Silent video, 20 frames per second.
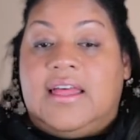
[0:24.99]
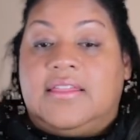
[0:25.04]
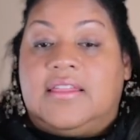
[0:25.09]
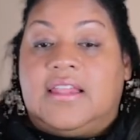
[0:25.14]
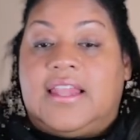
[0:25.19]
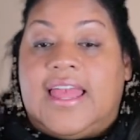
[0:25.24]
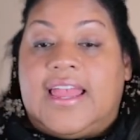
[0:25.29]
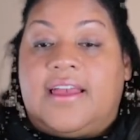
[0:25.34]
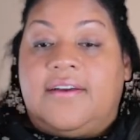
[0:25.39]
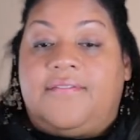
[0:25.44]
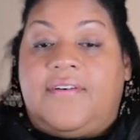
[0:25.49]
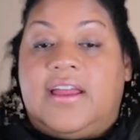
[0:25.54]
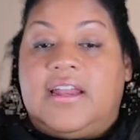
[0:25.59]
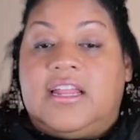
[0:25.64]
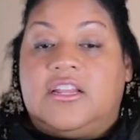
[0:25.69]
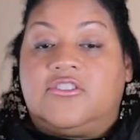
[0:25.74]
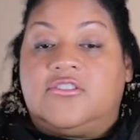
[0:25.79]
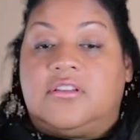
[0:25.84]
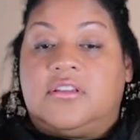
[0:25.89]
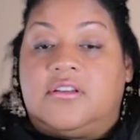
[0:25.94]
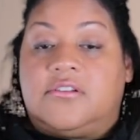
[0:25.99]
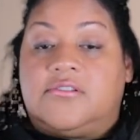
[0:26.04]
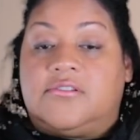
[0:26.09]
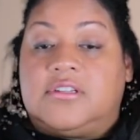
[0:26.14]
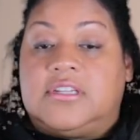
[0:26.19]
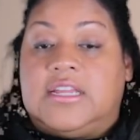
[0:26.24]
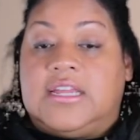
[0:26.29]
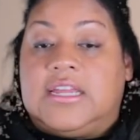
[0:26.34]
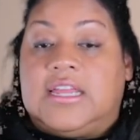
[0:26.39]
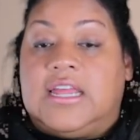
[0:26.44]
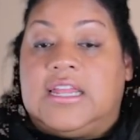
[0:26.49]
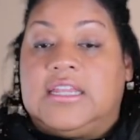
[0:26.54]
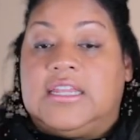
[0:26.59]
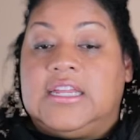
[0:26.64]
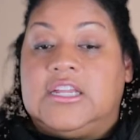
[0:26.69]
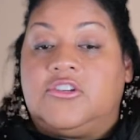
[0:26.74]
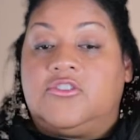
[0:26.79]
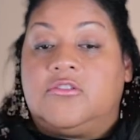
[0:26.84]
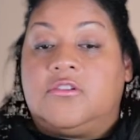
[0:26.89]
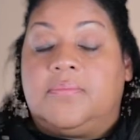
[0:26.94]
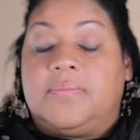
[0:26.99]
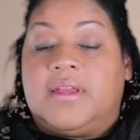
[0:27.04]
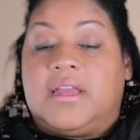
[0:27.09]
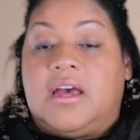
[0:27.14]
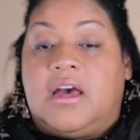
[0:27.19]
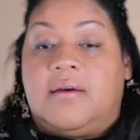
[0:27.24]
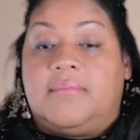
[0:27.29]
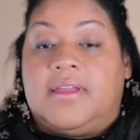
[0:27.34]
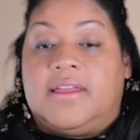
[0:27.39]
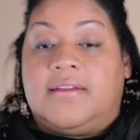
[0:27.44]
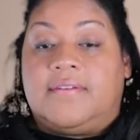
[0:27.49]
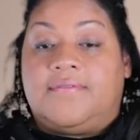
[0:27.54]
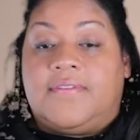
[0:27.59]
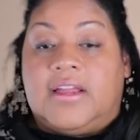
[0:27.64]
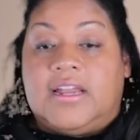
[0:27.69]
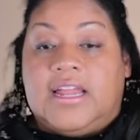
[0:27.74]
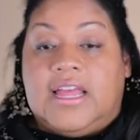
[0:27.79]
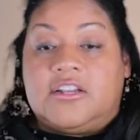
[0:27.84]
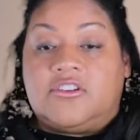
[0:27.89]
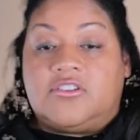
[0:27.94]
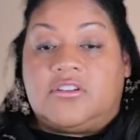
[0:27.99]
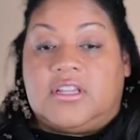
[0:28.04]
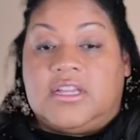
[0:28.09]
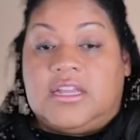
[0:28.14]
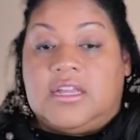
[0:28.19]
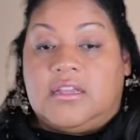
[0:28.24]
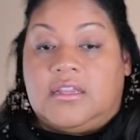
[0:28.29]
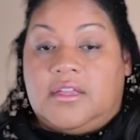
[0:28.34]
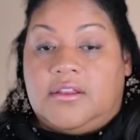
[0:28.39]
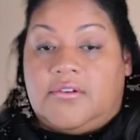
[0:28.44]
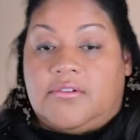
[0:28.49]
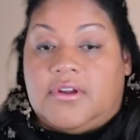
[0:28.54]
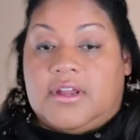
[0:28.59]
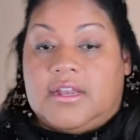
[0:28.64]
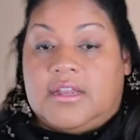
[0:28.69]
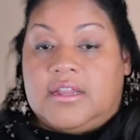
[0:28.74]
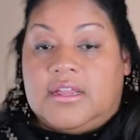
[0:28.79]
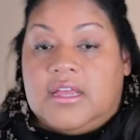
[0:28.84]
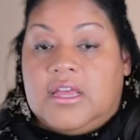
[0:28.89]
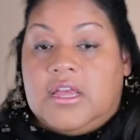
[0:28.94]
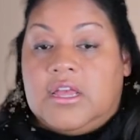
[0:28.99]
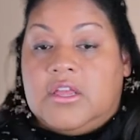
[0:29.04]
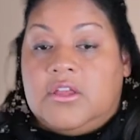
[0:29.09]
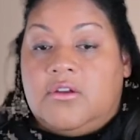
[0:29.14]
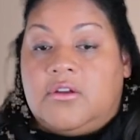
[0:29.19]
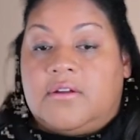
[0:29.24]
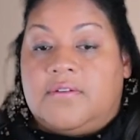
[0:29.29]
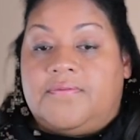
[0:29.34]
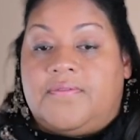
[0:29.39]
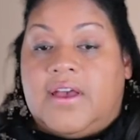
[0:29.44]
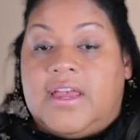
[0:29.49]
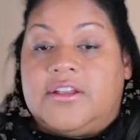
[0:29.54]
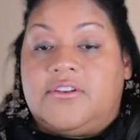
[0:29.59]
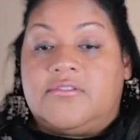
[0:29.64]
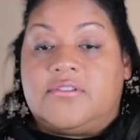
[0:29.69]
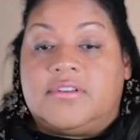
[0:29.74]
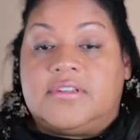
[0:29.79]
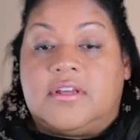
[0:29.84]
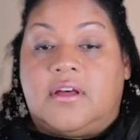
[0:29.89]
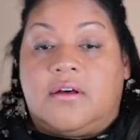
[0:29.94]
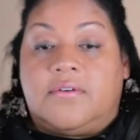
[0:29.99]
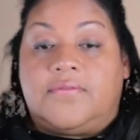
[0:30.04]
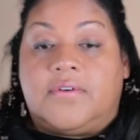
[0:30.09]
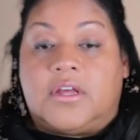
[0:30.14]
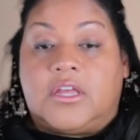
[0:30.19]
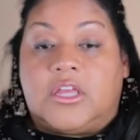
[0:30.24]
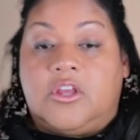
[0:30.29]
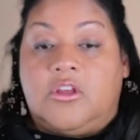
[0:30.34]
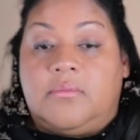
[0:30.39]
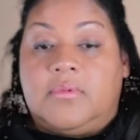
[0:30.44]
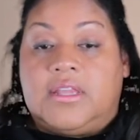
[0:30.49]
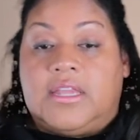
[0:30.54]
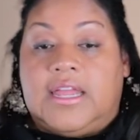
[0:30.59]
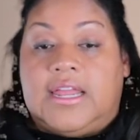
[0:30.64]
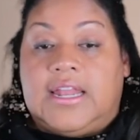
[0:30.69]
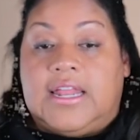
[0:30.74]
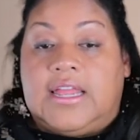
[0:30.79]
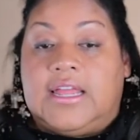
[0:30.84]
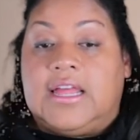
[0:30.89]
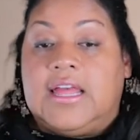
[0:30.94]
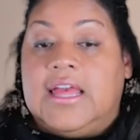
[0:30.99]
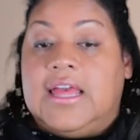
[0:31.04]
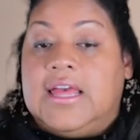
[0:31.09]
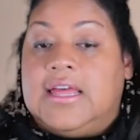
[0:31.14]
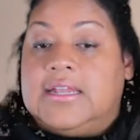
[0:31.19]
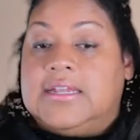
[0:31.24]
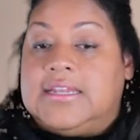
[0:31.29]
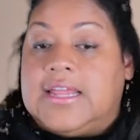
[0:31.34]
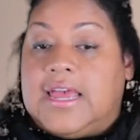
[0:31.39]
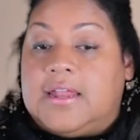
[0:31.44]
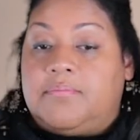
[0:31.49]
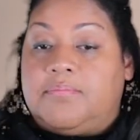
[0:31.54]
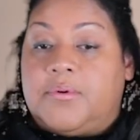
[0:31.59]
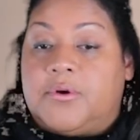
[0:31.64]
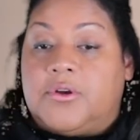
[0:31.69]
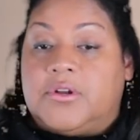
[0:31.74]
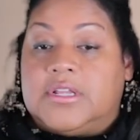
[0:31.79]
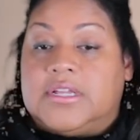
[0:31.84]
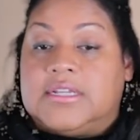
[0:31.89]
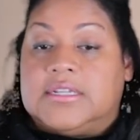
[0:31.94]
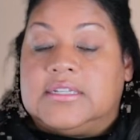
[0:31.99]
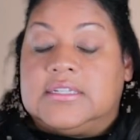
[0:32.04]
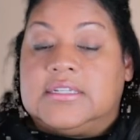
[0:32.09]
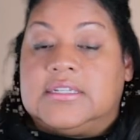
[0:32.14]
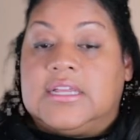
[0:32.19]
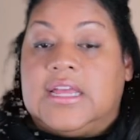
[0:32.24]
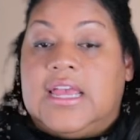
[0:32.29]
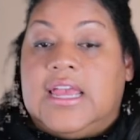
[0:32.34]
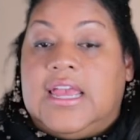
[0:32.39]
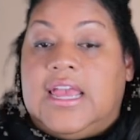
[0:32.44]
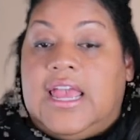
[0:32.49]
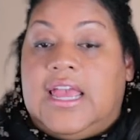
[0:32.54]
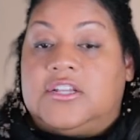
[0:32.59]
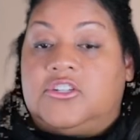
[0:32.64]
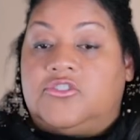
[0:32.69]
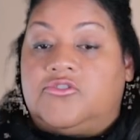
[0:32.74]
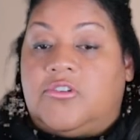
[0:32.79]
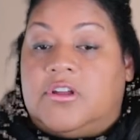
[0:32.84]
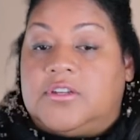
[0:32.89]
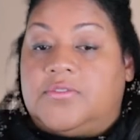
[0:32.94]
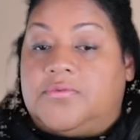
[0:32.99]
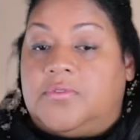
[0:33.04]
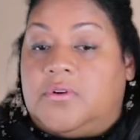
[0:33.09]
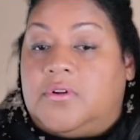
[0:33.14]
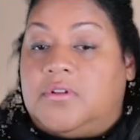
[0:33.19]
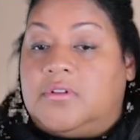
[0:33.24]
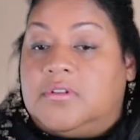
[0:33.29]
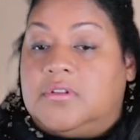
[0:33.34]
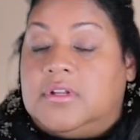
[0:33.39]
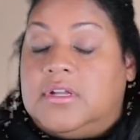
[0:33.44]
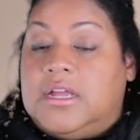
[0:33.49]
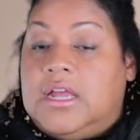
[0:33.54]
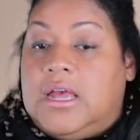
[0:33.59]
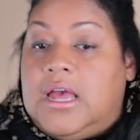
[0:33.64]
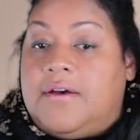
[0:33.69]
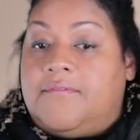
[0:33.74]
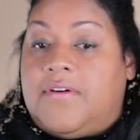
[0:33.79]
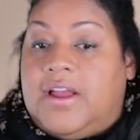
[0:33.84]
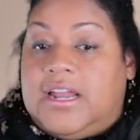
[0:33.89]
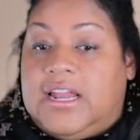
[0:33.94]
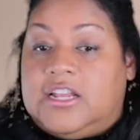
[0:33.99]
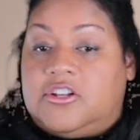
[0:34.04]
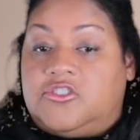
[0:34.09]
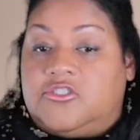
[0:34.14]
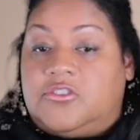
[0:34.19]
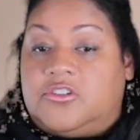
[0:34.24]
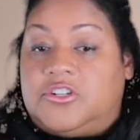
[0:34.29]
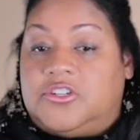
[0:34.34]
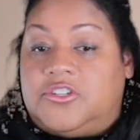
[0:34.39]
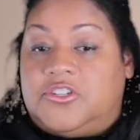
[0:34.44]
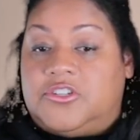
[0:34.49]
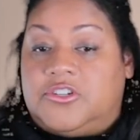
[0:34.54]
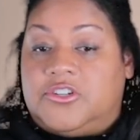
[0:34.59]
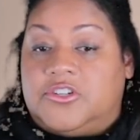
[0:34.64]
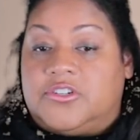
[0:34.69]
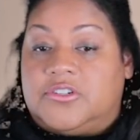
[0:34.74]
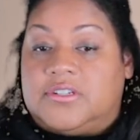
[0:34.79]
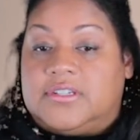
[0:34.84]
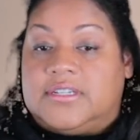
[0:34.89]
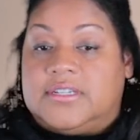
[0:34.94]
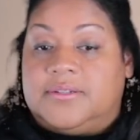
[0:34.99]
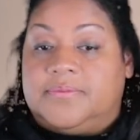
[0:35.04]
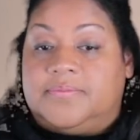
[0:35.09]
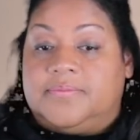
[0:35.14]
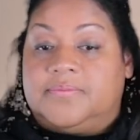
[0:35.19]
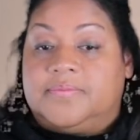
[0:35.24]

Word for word: The lack of financial literacy can lead you to becoming financially illiterate you can find yourself accumulating debt burdens and stressful financial concerns.